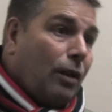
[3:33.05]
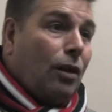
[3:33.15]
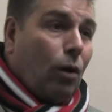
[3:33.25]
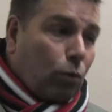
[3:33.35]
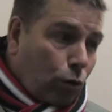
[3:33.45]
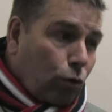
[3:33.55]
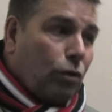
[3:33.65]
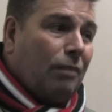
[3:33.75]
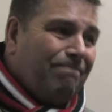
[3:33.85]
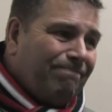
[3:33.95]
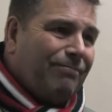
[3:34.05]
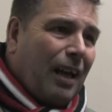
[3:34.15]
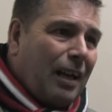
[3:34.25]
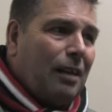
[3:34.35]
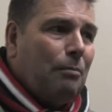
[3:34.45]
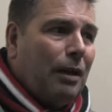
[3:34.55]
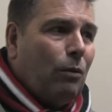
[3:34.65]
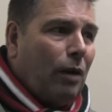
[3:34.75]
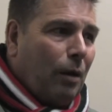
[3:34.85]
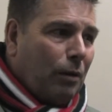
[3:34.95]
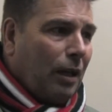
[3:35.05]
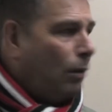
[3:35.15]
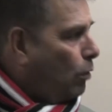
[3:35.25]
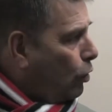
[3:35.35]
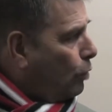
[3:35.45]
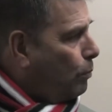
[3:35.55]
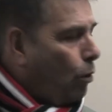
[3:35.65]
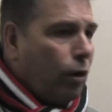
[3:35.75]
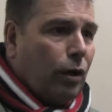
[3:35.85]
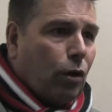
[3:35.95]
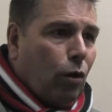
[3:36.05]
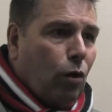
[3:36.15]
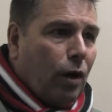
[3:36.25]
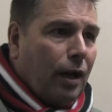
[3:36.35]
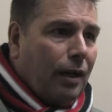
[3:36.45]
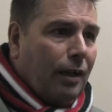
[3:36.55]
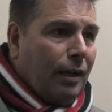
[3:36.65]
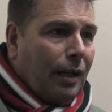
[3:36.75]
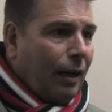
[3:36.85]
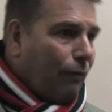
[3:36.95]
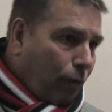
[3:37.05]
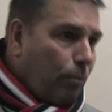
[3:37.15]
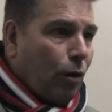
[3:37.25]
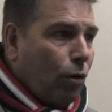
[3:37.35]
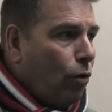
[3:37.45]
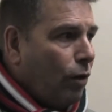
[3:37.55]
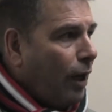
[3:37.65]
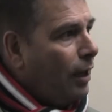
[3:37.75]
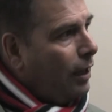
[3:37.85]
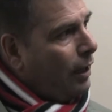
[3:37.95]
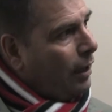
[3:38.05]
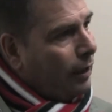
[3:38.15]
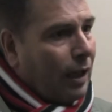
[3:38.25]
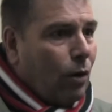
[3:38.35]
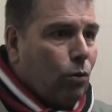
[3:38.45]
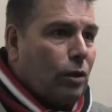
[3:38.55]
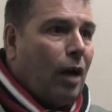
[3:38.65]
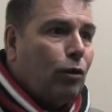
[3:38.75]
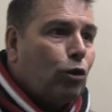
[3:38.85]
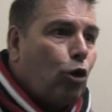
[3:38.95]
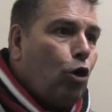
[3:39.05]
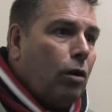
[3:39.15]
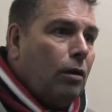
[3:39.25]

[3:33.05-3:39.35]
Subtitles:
It's just that little minute where we think we've got the ball in the corner, and from the corner they go down and score.